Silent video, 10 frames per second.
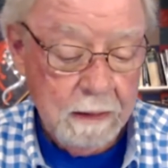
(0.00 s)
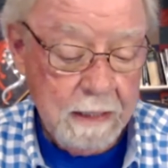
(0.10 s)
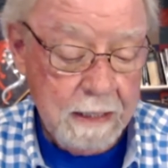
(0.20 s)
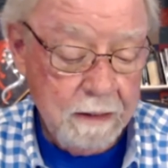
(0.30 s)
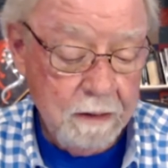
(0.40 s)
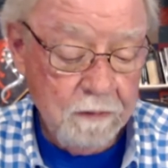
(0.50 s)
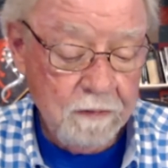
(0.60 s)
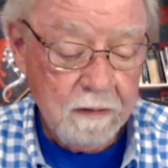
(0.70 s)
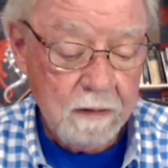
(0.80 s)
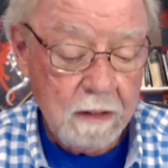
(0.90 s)
that
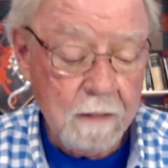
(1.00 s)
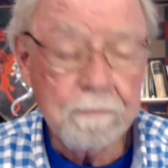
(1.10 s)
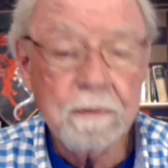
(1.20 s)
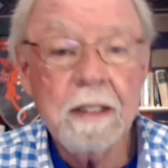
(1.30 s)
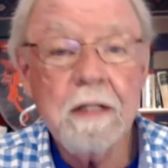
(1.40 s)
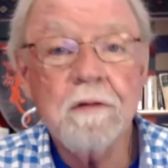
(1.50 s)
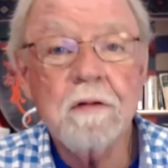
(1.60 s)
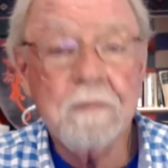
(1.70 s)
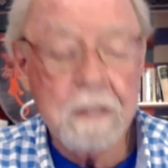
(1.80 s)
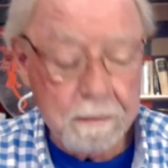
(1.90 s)
is, a place
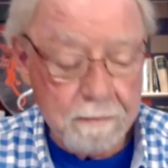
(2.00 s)
of the